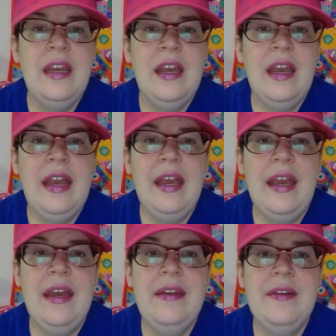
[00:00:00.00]

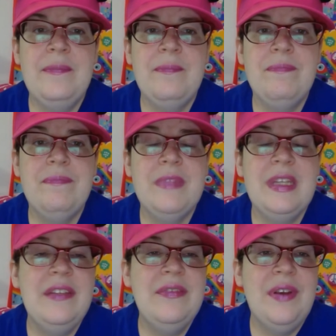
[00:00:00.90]
And
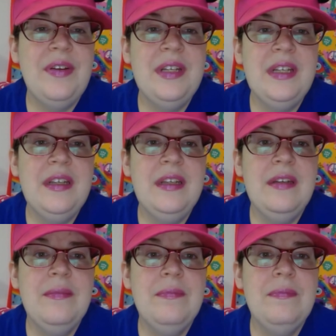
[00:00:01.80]
he's very
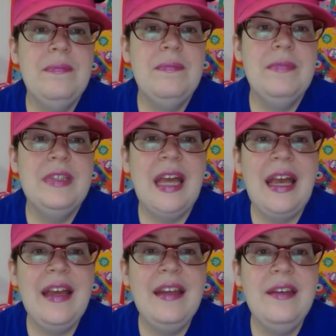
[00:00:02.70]

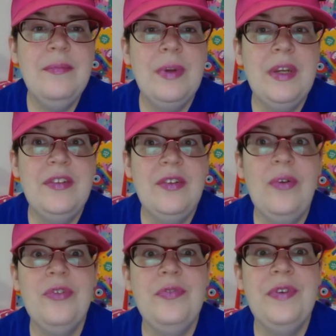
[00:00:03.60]
sad, but he's
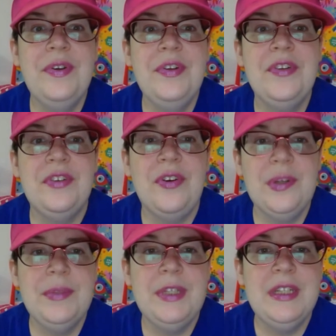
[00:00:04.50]
also very
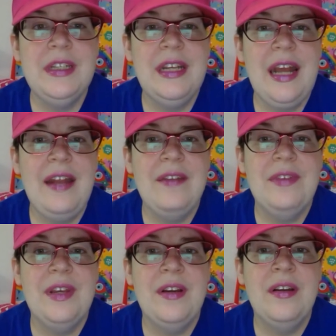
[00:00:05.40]
determined to get out of
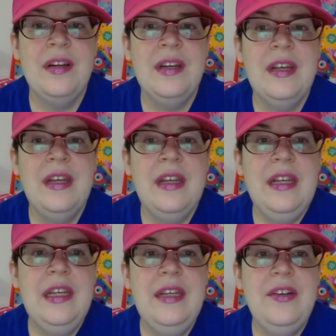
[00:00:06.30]
there.
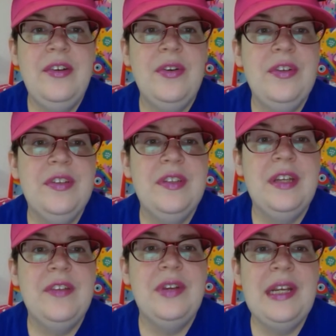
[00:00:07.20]
He encourages the
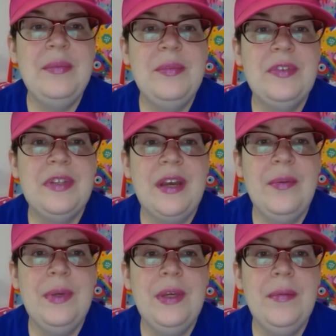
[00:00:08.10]
other animals to
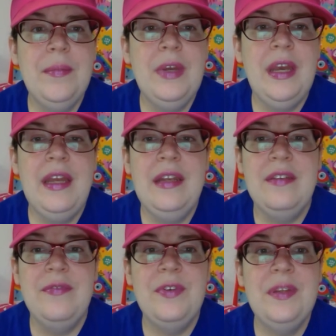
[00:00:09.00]
help him and
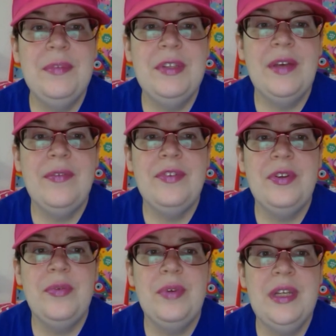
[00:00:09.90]
to free themselves
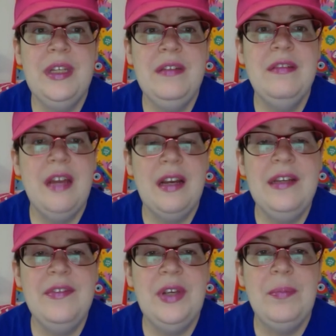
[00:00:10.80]
too. He's not
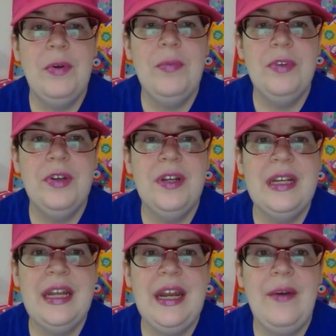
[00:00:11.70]
giving up hope they're going to
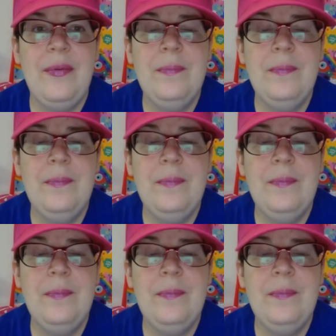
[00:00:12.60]
get out.